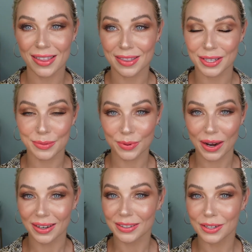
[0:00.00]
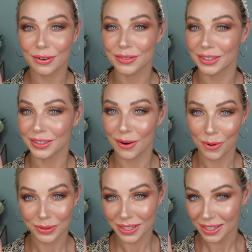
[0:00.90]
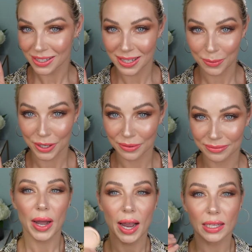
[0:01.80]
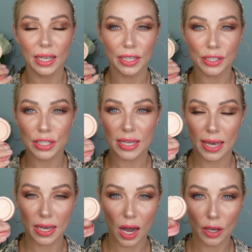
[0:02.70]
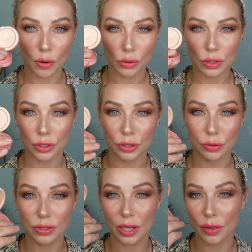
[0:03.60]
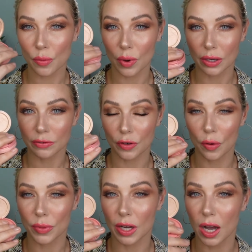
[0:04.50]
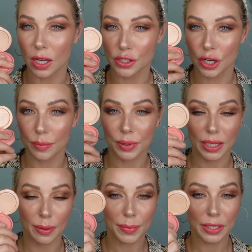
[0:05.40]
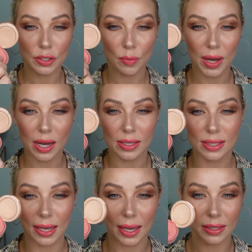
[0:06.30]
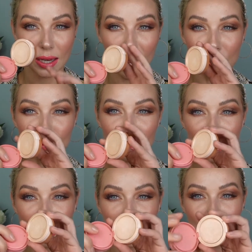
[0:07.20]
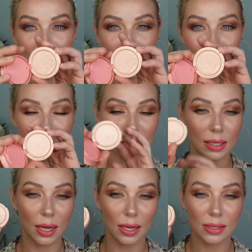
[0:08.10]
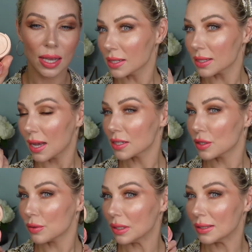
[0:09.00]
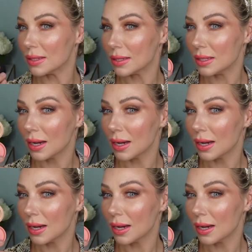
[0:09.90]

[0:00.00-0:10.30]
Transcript: this product over the whole entire summer. My highlight of today, I also used the one from the Gaja Play Bento Box and I really like this, guys. This, as you can see,